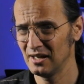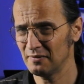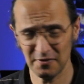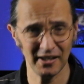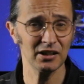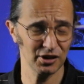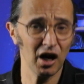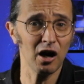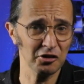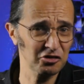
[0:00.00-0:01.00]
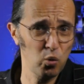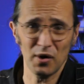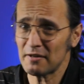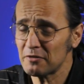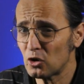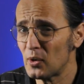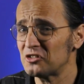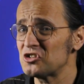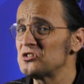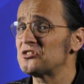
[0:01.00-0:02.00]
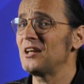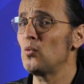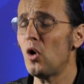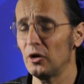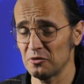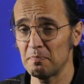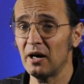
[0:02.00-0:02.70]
They can ask whatever questions they want,